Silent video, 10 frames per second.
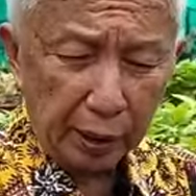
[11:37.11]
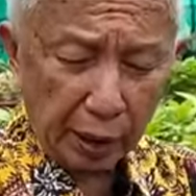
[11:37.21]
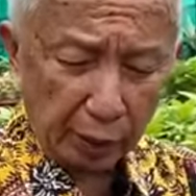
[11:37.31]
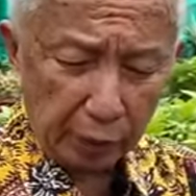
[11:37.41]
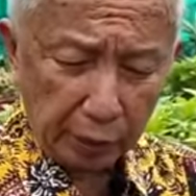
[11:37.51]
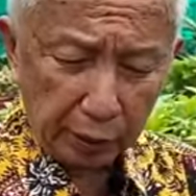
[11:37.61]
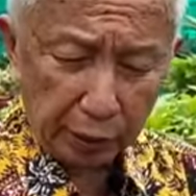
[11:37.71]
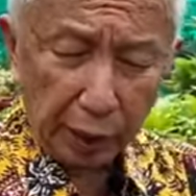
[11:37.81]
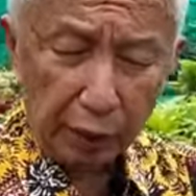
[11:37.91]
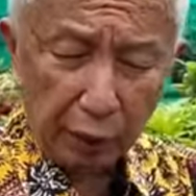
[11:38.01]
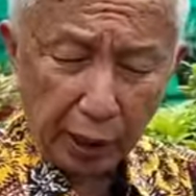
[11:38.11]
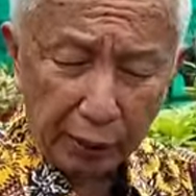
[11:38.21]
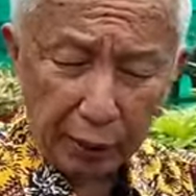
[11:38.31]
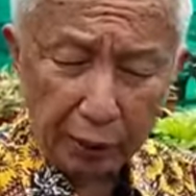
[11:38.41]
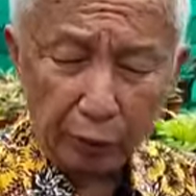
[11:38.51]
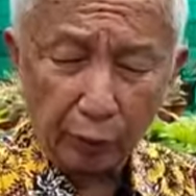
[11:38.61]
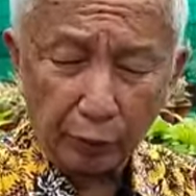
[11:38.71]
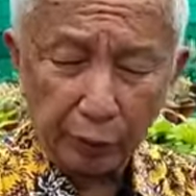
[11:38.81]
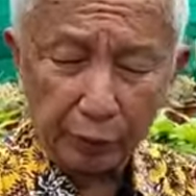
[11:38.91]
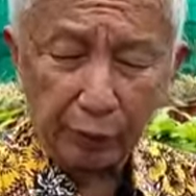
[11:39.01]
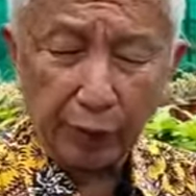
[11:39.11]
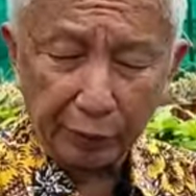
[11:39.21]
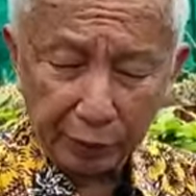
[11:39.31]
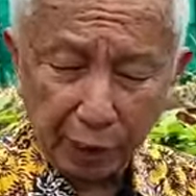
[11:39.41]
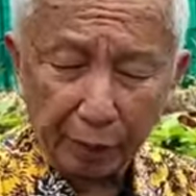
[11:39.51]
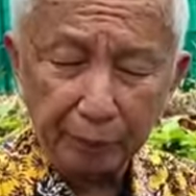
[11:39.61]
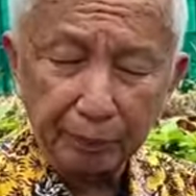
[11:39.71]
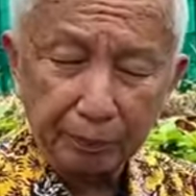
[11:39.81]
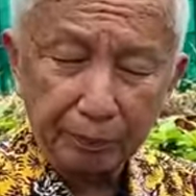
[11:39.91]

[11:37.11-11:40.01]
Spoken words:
kind of a synchronization of the flowering time.